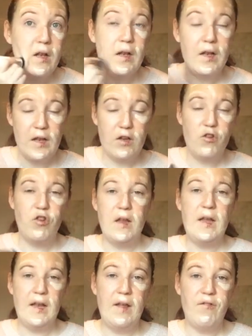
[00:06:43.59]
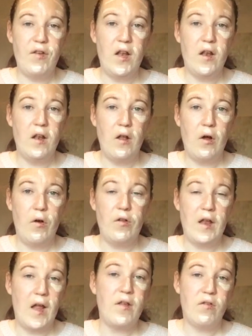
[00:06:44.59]
literally living
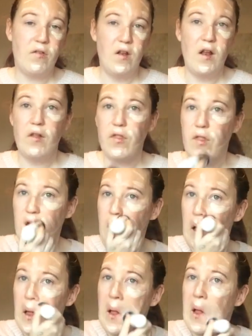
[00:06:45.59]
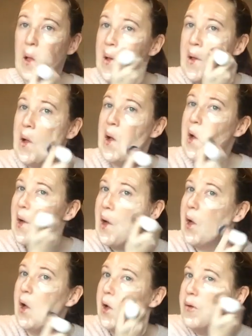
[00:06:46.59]
on next to nothing.
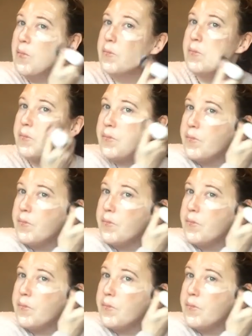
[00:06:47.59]
And